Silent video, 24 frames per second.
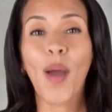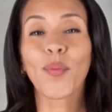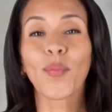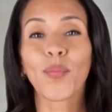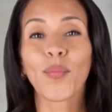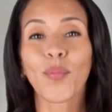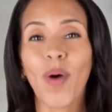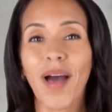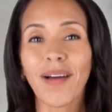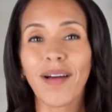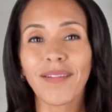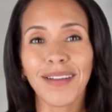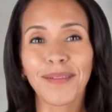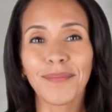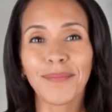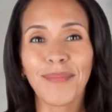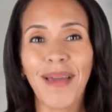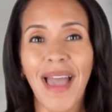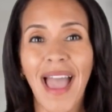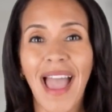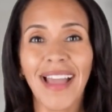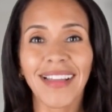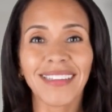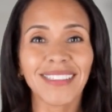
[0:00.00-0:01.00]
Welcome
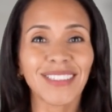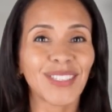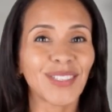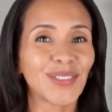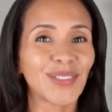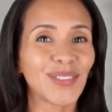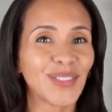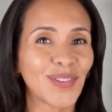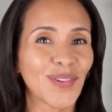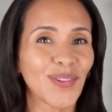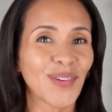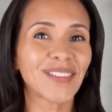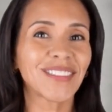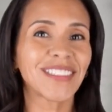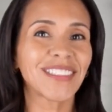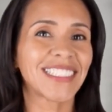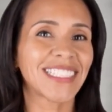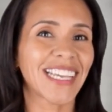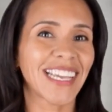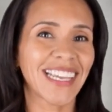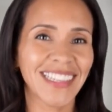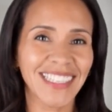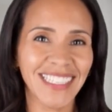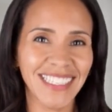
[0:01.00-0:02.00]
back to your
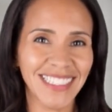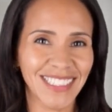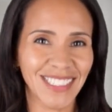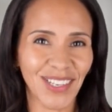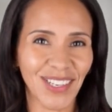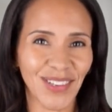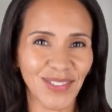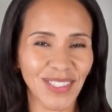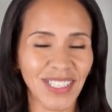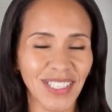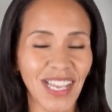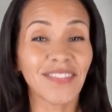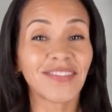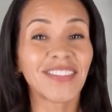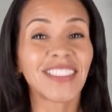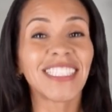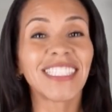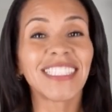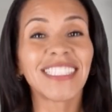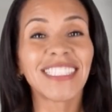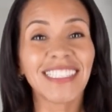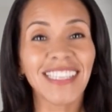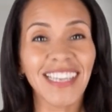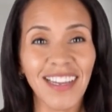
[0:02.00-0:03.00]
daily dose of
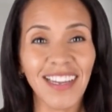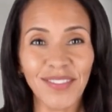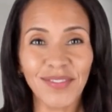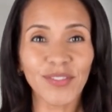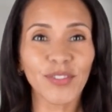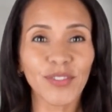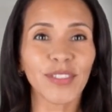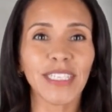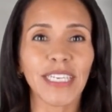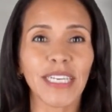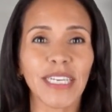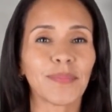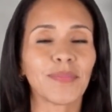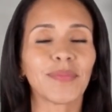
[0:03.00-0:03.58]
discovery.